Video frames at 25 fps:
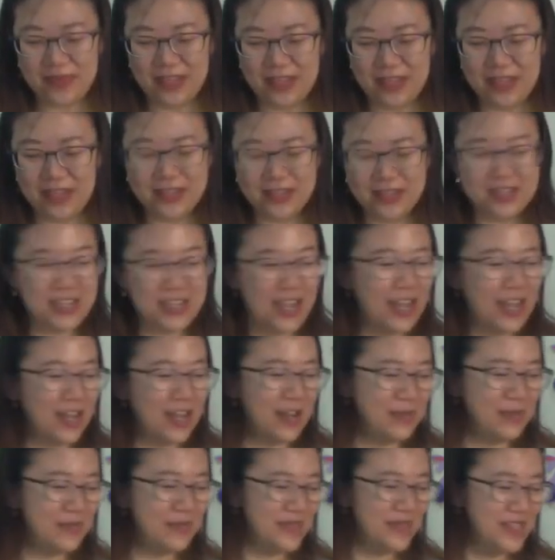Good
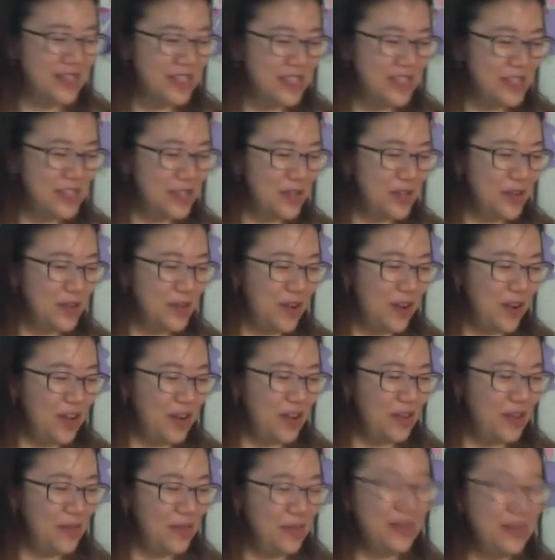job. So
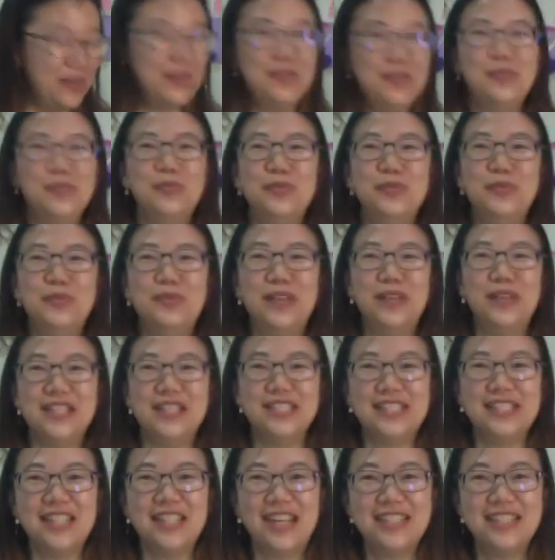who
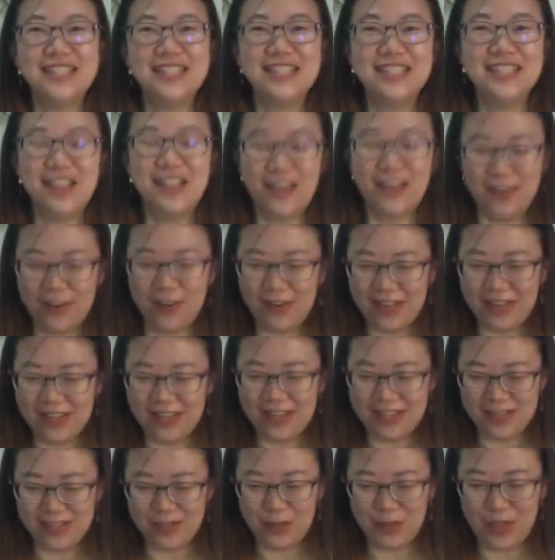actually answered all
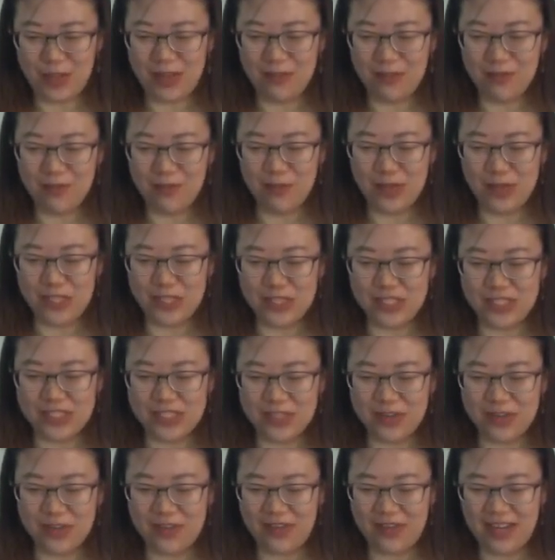12 questions
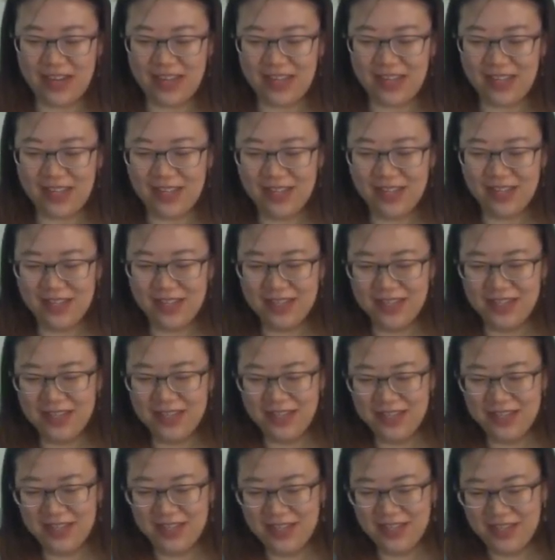correctly?
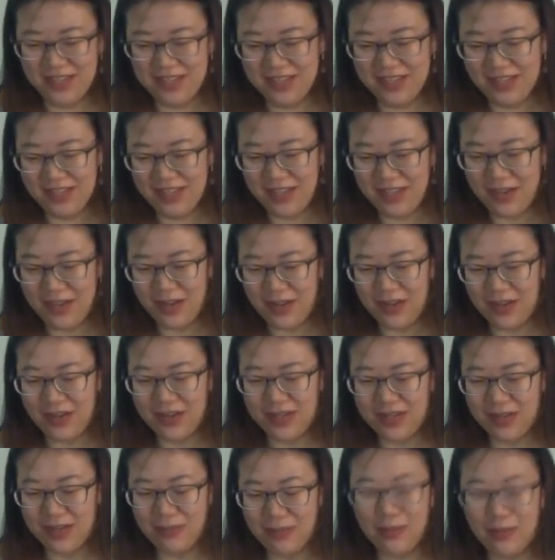or
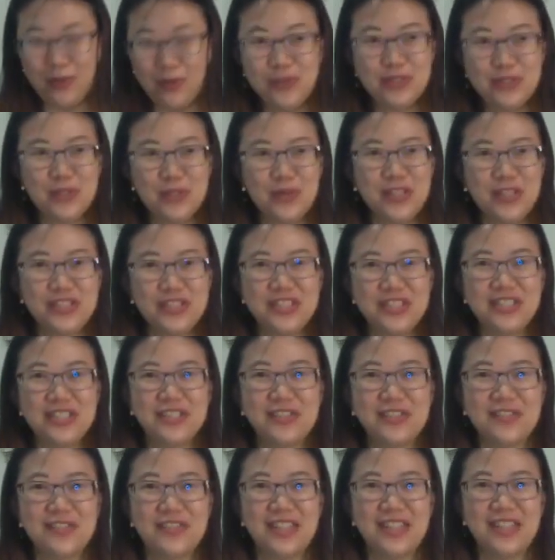the most questions
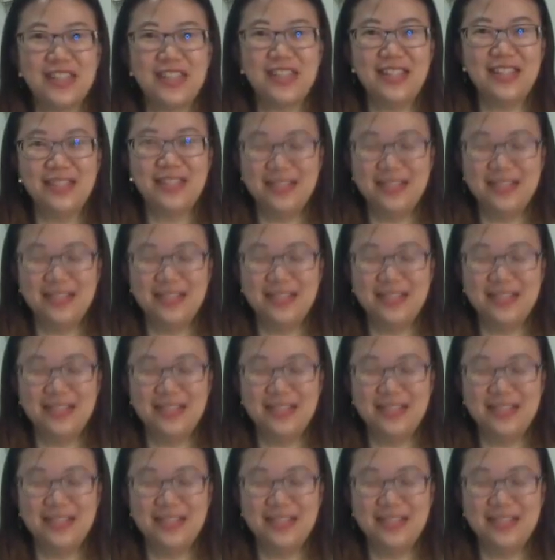correctly?